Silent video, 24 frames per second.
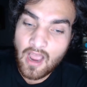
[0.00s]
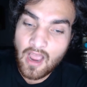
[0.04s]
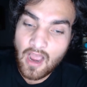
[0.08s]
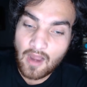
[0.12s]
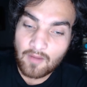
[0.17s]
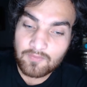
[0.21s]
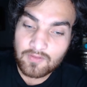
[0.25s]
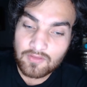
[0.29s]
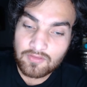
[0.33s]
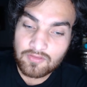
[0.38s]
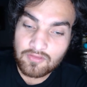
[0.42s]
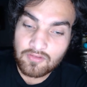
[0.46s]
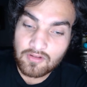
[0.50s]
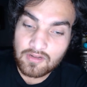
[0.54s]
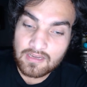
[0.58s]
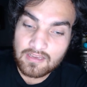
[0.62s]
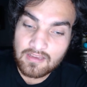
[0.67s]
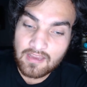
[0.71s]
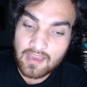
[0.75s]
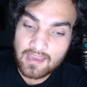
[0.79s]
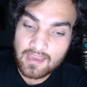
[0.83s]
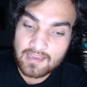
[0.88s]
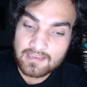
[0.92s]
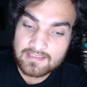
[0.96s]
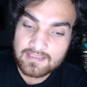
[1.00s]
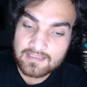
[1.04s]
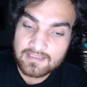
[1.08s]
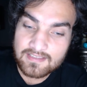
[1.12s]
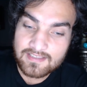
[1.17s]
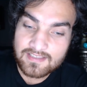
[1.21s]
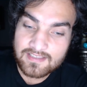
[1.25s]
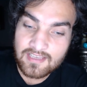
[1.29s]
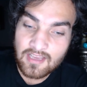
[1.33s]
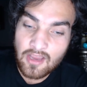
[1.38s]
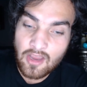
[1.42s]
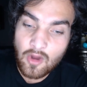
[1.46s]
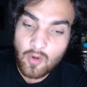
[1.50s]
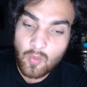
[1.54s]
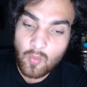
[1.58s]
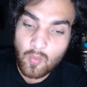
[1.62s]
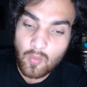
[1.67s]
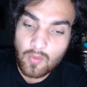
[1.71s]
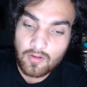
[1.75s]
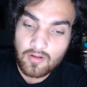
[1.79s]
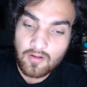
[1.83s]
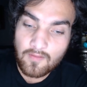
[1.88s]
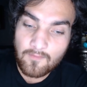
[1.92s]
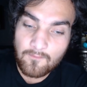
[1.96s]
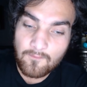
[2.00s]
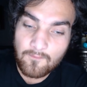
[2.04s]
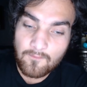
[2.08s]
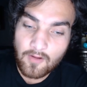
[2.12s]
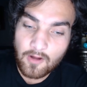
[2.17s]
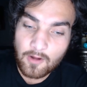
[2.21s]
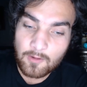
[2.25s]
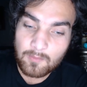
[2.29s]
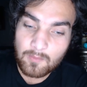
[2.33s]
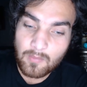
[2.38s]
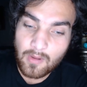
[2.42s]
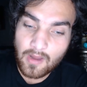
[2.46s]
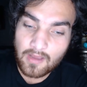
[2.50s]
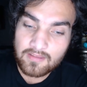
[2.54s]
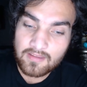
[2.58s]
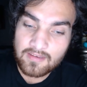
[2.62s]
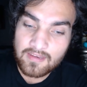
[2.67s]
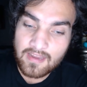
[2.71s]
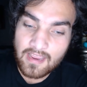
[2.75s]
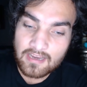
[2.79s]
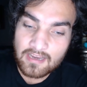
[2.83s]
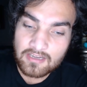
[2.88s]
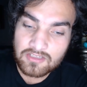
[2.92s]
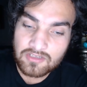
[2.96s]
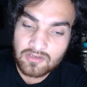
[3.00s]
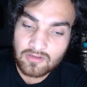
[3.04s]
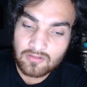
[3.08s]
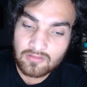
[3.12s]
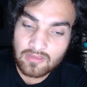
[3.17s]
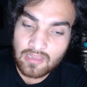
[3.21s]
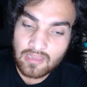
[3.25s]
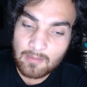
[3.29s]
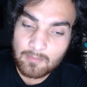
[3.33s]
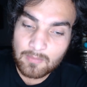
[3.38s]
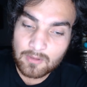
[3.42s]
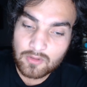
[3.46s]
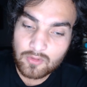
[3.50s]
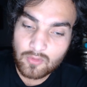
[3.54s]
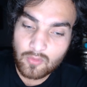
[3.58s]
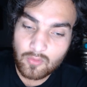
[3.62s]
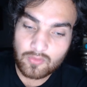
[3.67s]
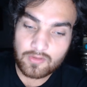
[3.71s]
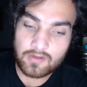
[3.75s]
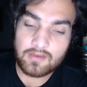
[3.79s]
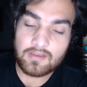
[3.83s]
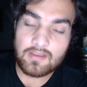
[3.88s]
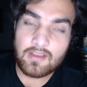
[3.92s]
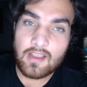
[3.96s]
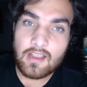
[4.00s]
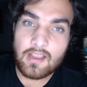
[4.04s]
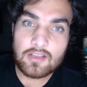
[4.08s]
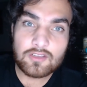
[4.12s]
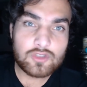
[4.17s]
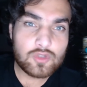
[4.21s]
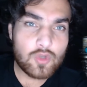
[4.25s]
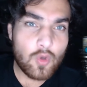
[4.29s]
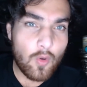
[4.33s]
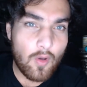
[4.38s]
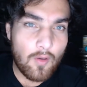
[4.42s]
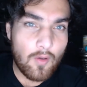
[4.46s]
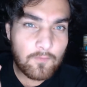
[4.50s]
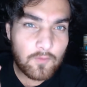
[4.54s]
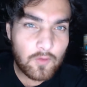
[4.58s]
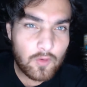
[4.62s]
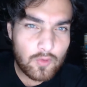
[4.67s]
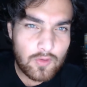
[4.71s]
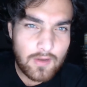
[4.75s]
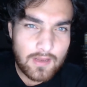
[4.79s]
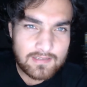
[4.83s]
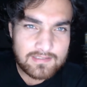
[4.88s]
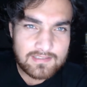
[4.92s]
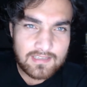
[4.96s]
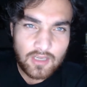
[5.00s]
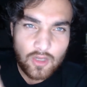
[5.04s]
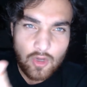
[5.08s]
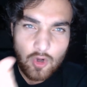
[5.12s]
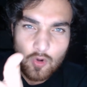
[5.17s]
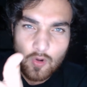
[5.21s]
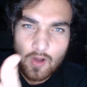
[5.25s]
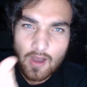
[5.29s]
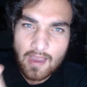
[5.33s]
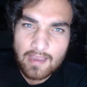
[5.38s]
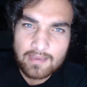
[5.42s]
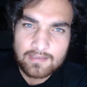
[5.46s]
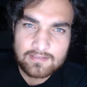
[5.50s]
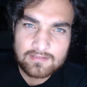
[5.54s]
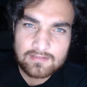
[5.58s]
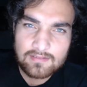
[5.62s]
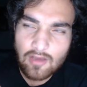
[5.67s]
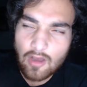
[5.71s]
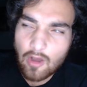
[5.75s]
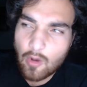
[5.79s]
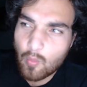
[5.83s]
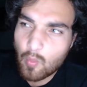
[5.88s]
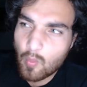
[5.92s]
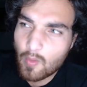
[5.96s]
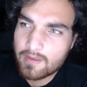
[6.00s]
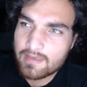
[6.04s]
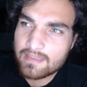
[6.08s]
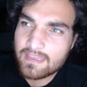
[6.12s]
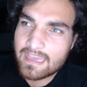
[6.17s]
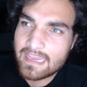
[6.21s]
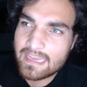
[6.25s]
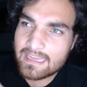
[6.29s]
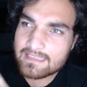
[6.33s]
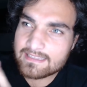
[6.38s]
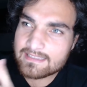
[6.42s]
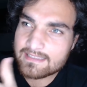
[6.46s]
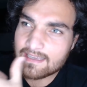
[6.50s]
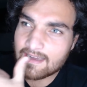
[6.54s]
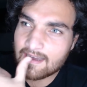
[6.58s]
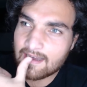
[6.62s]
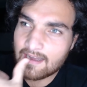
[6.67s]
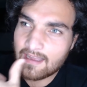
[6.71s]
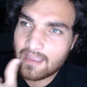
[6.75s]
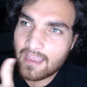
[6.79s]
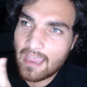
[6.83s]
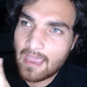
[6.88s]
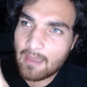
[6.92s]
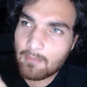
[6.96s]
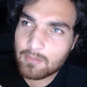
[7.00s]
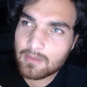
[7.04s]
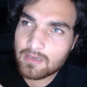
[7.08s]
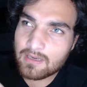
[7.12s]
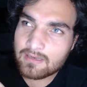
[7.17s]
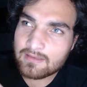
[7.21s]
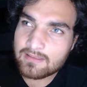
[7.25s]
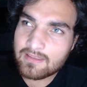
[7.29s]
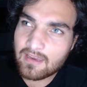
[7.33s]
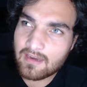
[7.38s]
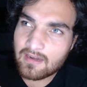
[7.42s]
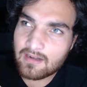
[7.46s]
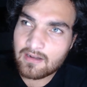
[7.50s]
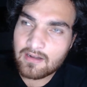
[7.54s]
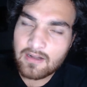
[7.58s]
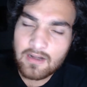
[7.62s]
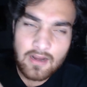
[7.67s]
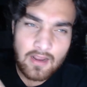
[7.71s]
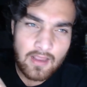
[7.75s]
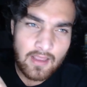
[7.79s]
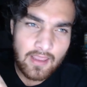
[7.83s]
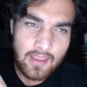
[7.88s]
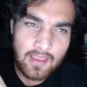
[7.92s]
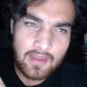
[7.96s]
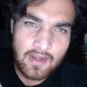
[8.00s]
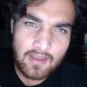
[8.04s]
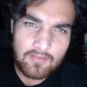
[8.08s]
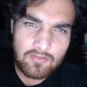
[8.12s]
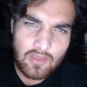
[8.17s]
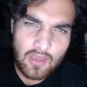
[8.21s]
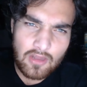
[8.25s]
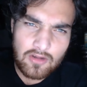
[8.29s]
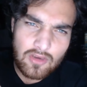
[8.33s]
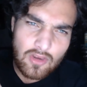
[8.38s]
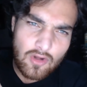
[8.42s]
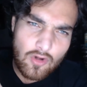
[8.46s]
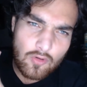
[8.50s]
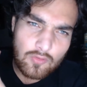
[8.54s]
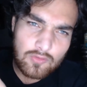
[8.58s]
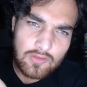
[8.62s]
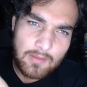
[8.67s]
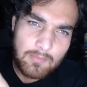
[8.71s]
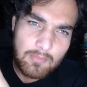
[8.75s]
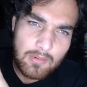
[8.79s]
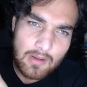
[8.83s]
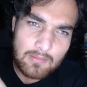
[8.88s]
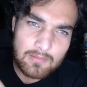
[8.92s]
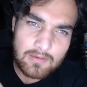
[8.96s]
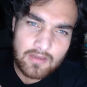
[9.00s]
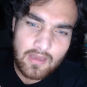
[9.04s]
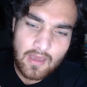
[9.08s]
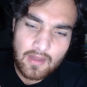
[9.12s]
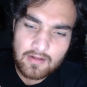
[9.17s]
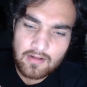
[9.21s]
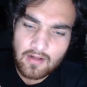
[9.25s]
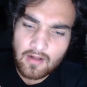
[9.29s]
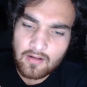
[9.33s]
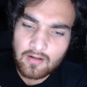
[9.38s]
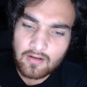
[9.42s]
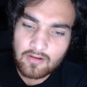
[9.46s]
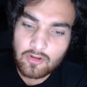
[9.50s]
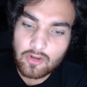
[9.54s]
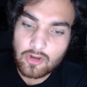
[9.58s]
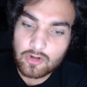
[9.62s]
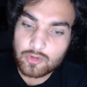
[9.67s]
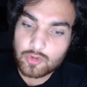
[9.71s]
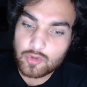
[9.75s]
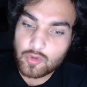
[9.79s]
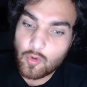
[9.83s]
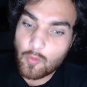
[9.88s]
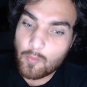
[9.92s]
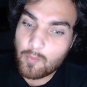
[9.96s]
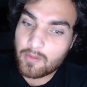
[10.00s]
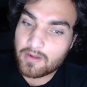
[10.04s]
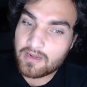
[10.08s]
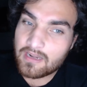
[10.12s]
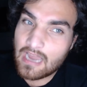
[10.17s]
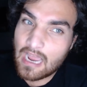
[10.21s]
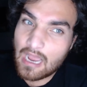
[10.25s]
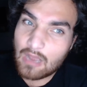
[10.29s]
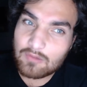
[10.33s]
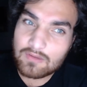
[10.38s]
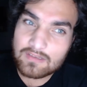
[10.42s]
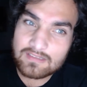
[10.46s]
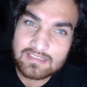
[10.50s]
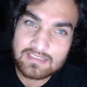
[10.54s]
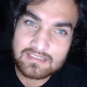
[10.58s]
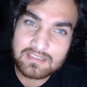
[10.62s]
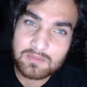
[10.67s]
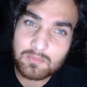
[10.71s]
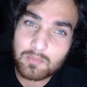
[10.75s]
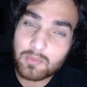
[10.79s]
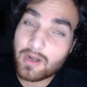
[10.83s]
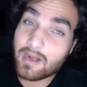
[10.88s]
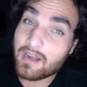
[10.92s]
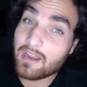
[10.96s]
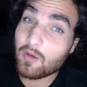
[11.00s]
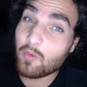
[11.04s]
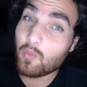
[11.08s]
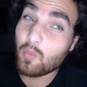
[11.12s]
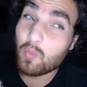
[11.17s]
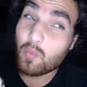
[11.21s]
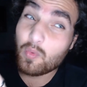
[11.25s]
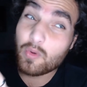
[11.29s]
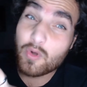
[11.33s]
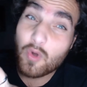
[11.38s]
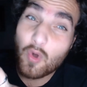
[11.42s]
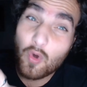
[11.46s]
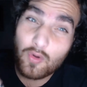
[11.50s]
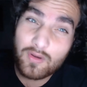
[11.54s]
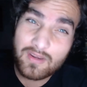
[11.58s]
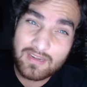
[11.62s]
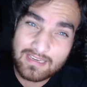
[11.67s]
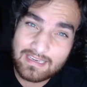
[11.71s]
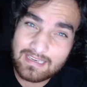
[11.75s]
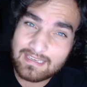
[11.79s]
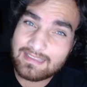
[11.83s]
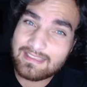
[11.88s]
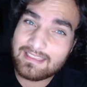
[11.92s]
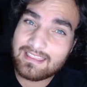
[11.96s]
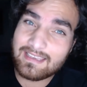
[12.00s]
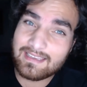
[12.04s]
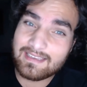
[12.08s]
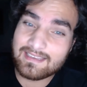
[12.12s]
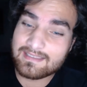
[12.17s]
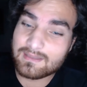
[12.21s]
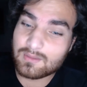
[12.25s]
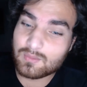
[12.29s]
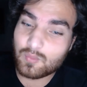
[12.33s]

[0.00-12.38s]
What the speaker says: After 3 cases were confirmed by the National Laboratory. So a few days ago, I saw one case happening there, and I thought, they probably got it under control. But now this is spreading. We don't need this.